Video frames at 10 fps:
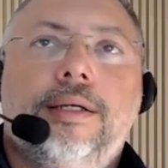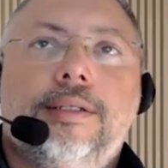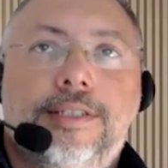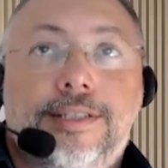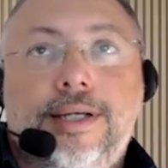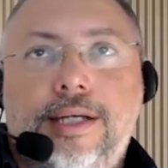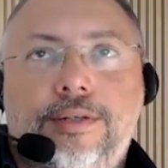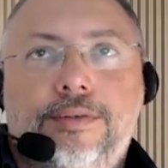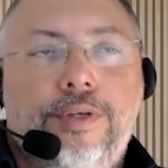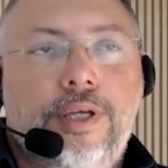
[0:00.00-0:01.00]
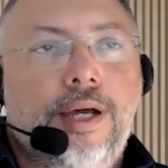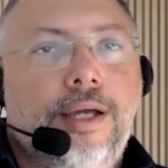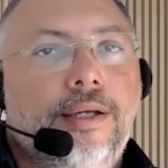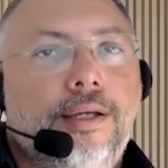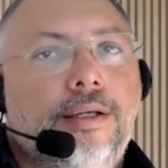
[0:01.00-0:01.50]
this kind of
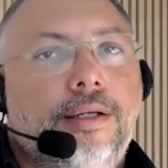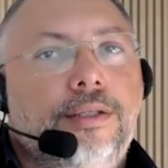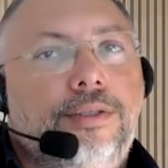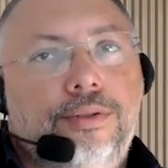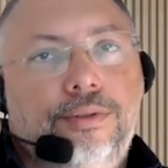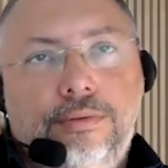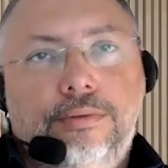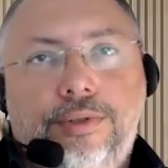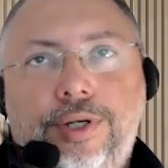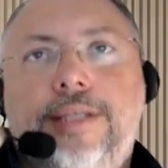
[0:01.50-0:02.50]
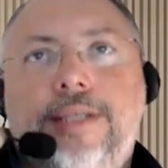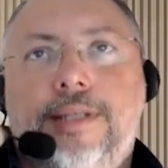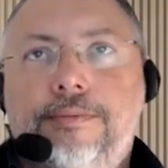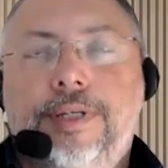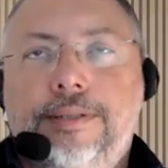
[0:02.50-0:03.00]
AI, to create
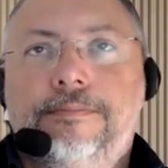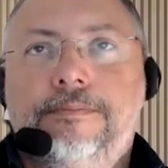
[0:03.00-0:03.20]
something.